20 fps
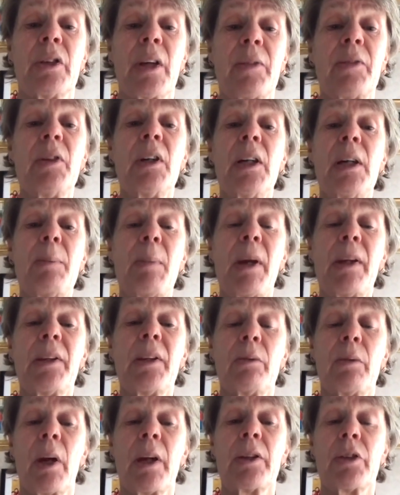definitely made
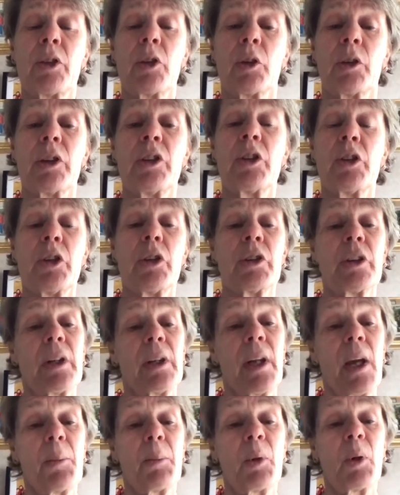the right choice
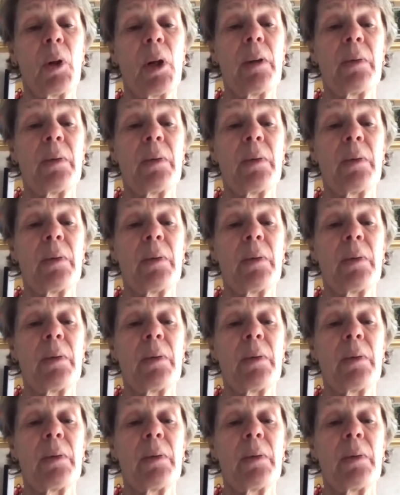choosing netball